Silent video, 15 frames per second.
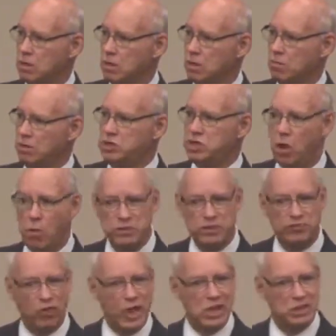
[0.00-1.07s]
But Job's
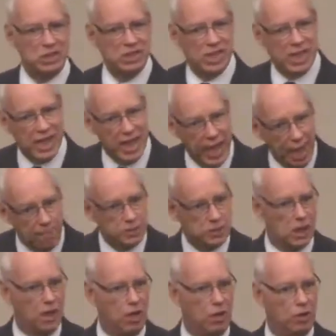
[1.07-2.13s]
friends kept
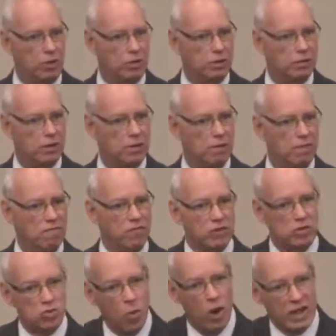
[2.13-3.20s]
on for
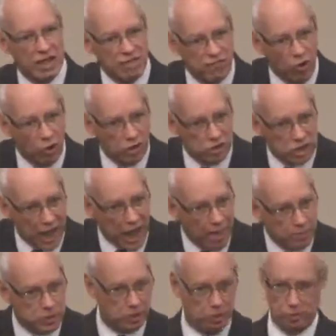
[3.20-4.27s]
24
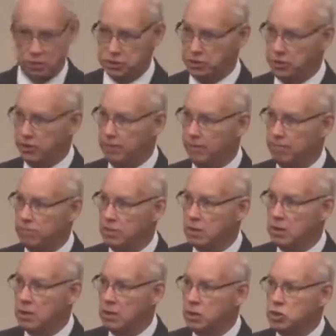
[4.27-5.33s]
chapters
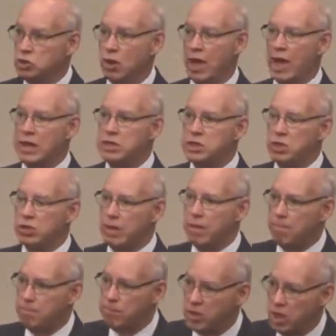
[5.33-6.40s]
trying to
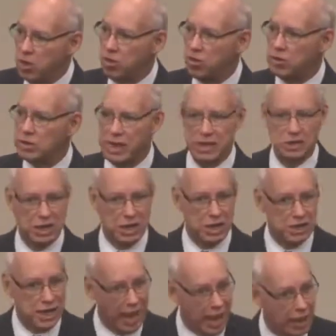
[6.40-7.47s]
impugn his
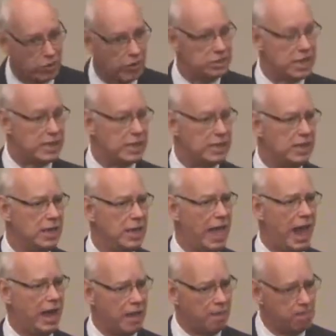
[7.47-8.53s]
integrity
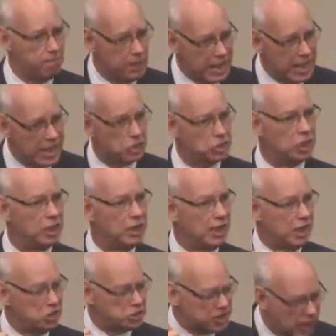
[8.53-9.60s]
and impeach
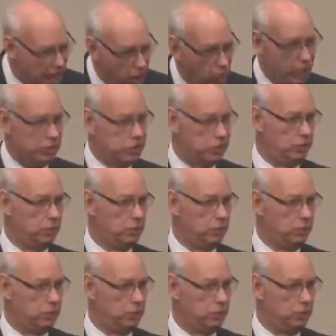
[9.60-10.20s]
his character.